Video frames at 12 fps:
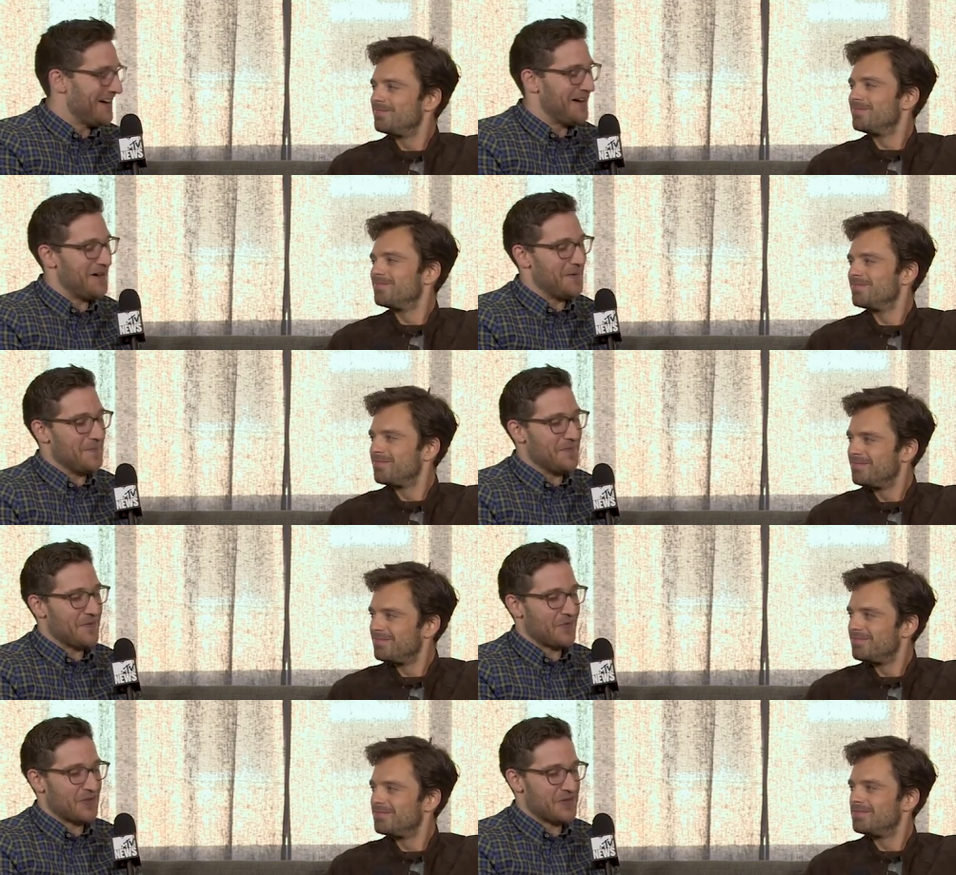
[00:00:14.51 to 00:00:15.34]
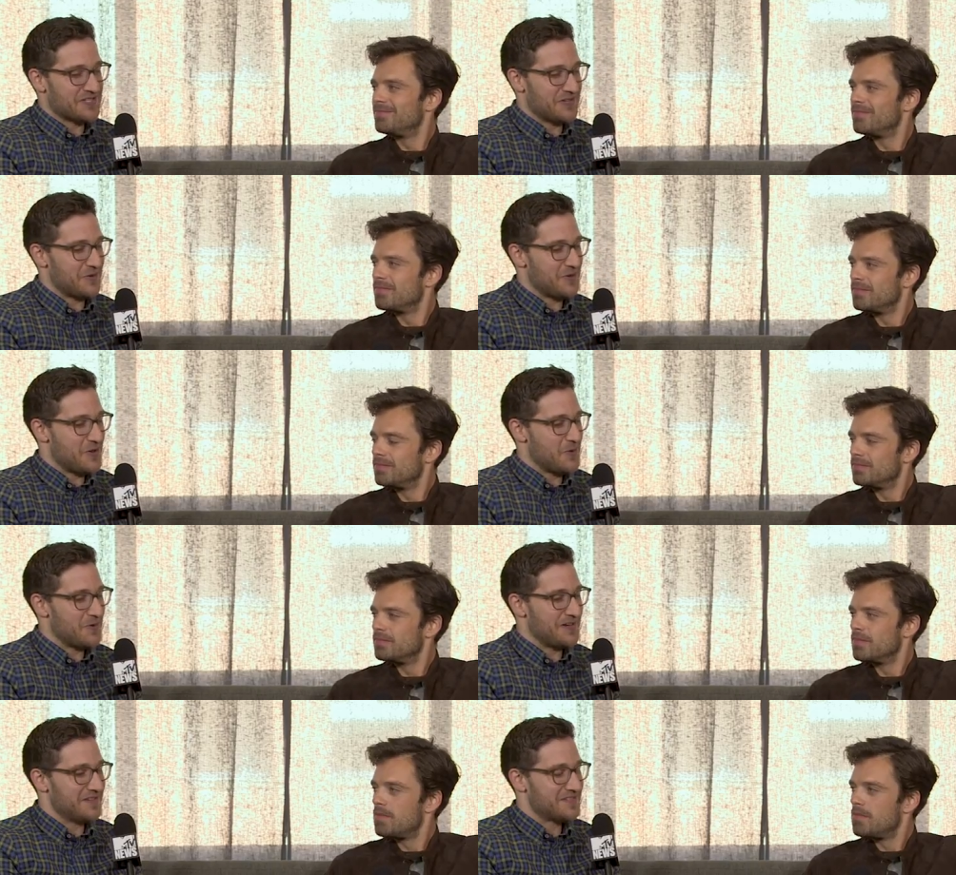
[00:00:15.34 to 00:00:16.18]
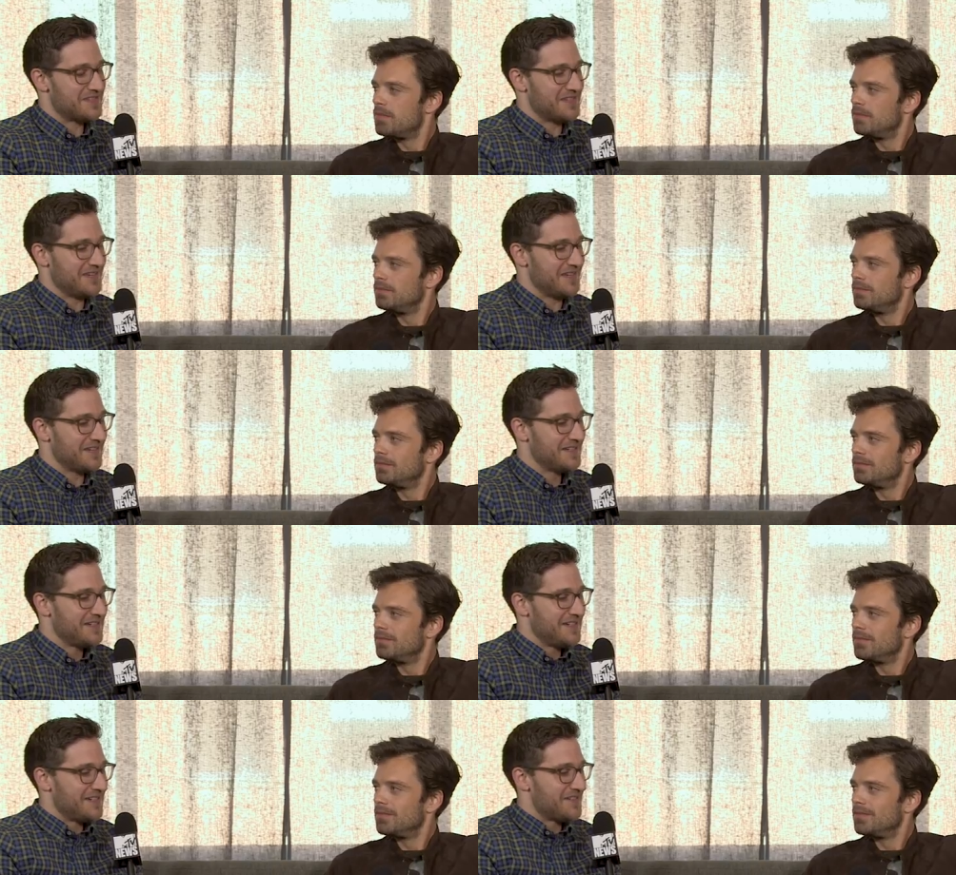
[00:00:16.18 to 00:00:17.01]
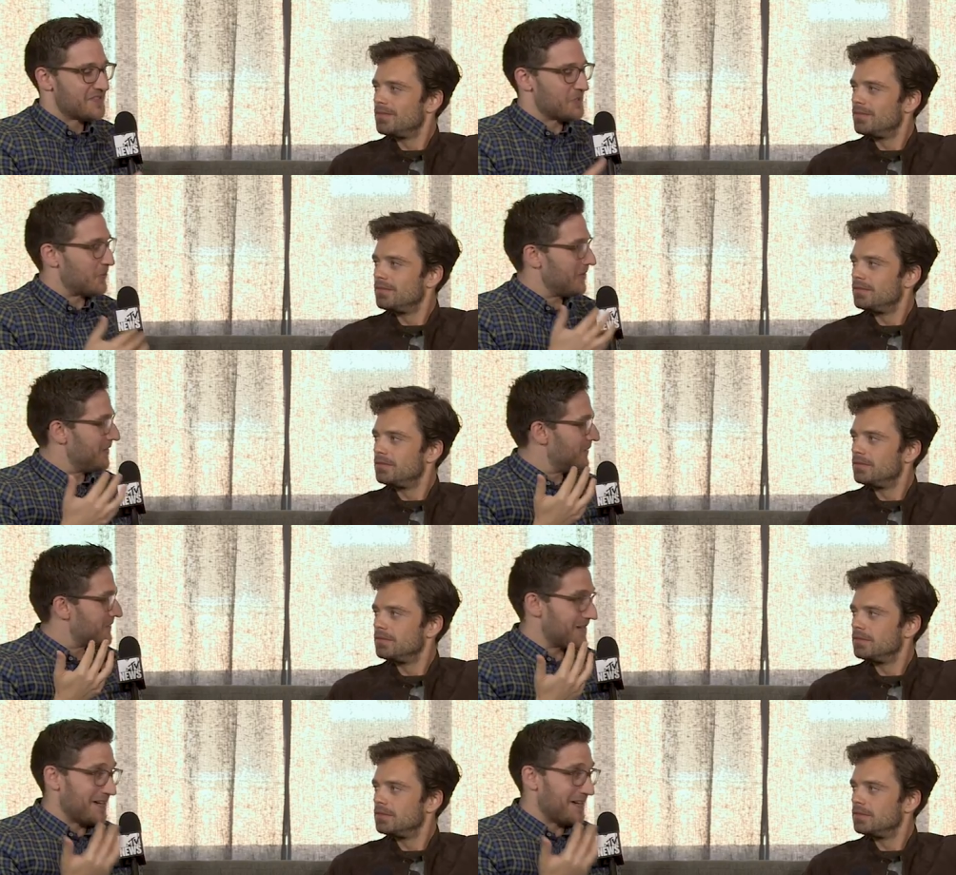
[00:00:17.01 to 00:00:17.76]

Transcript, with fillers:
Speaker 1: Um, for those that don't know, it is the story of